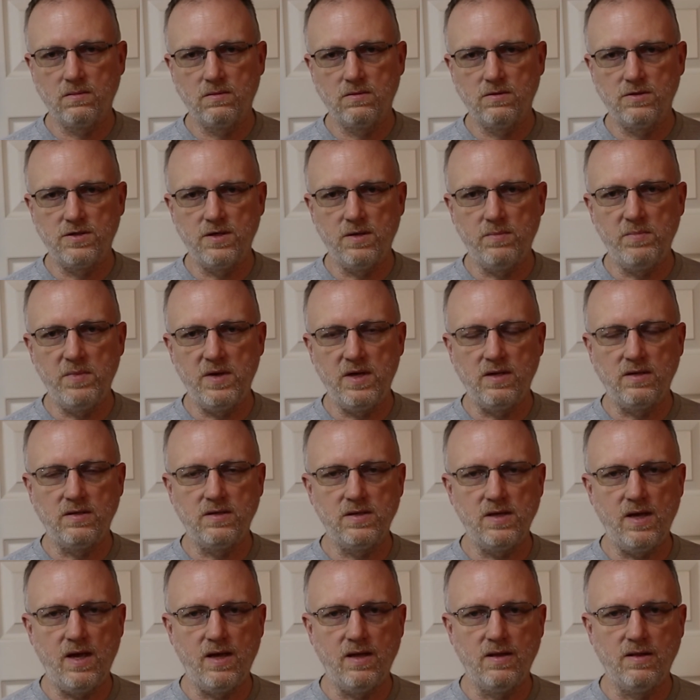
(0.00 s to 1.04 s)

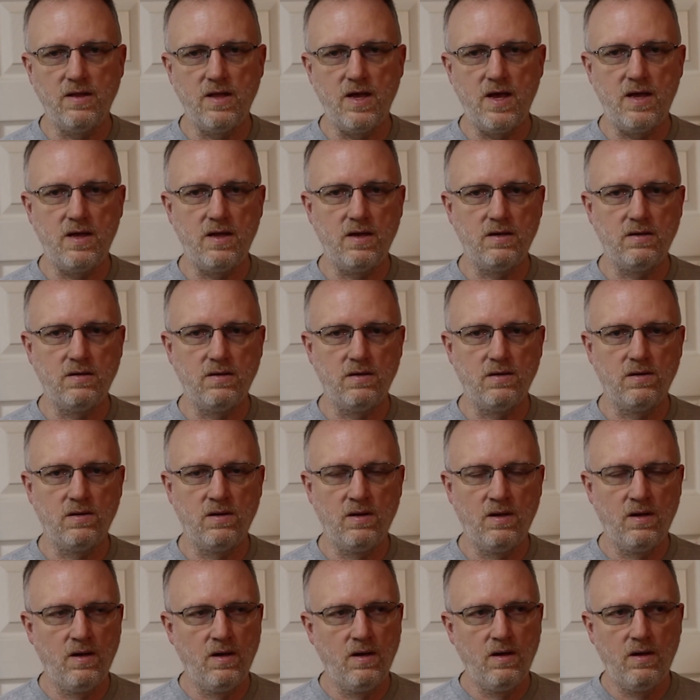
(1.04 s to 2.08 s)
shipment. And then
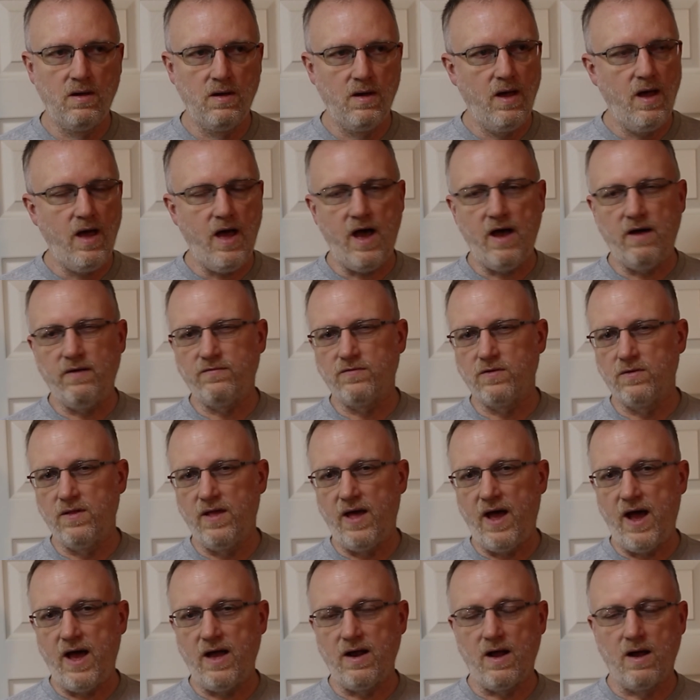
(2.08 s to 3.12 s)
after
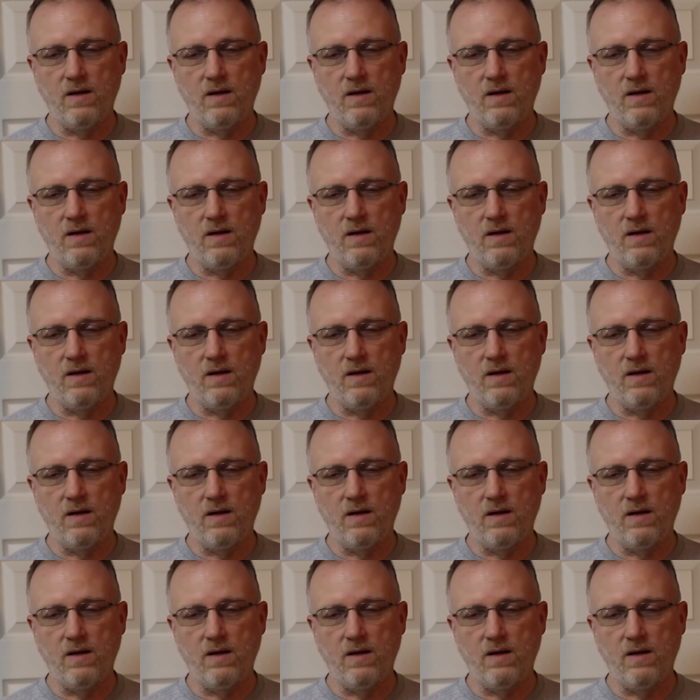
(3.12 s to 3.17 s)
that,